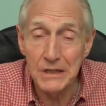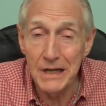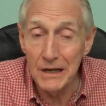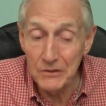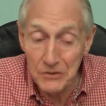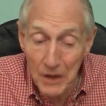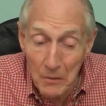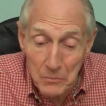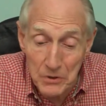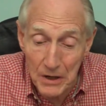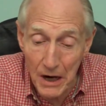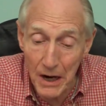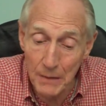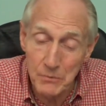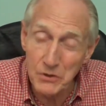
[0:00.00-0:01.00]
Now,
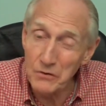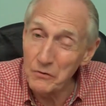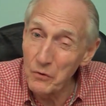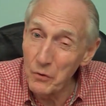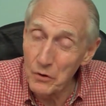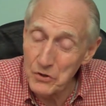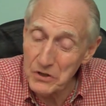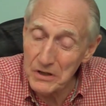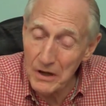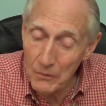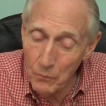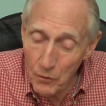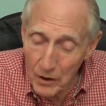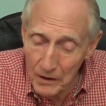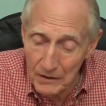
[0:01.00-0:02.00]
sometimes, of course, it
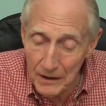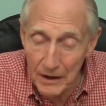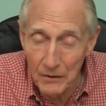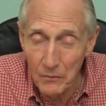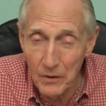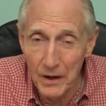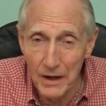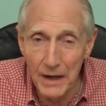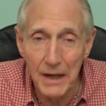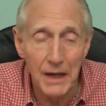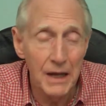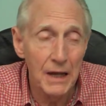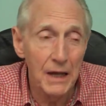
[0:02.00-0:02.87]
doesn't work that way.